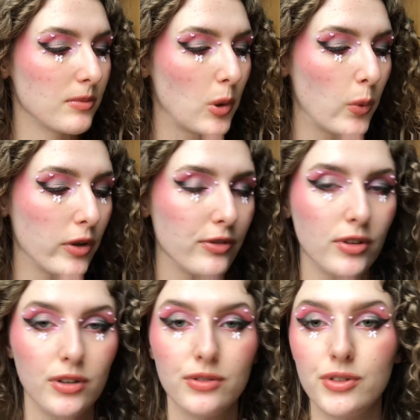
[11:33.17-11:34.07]
worth
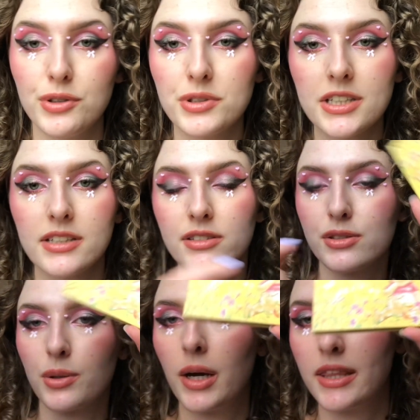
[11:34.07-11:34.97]
of uses, so I